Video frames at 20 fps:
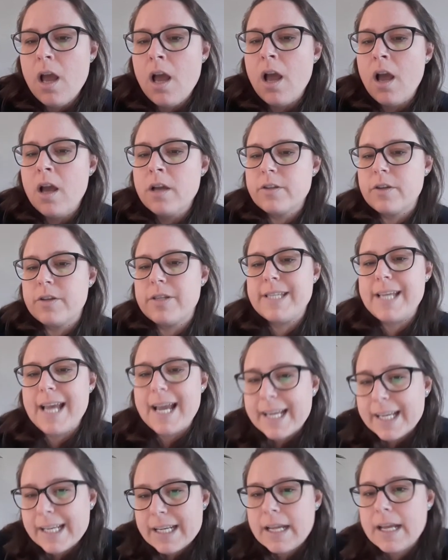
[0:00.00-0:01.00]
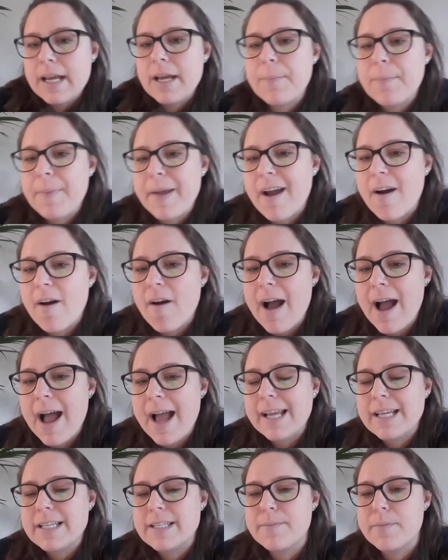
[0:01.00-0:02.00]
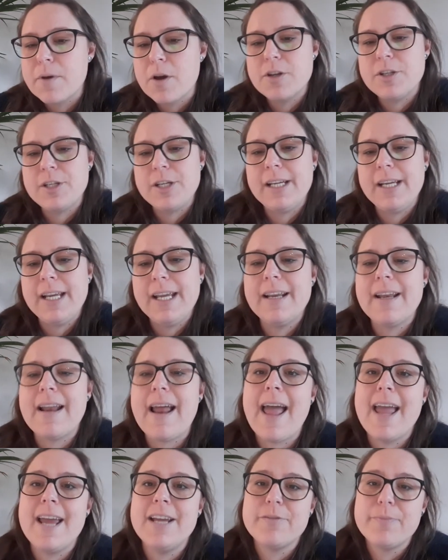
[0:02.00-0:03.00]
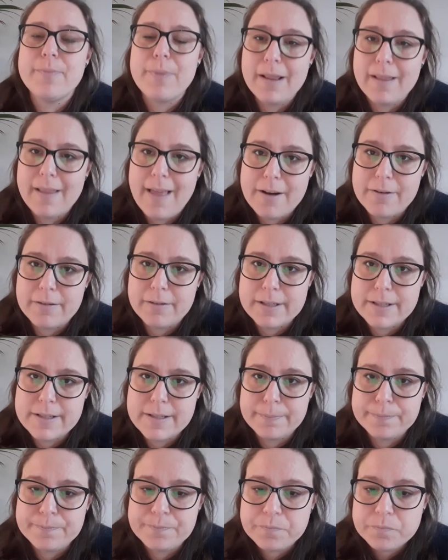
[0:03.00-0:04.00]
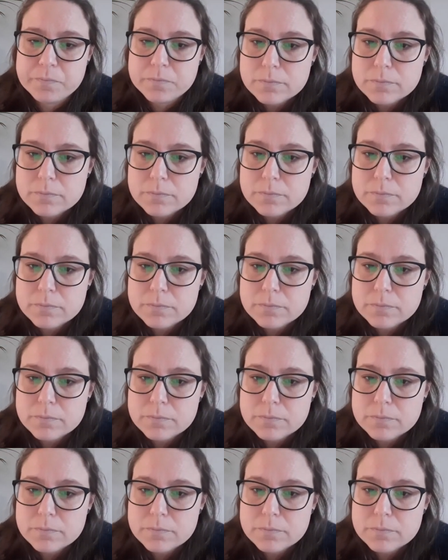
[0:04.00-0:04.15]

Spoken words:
So second, BRI is emerging in an age of bilateralism.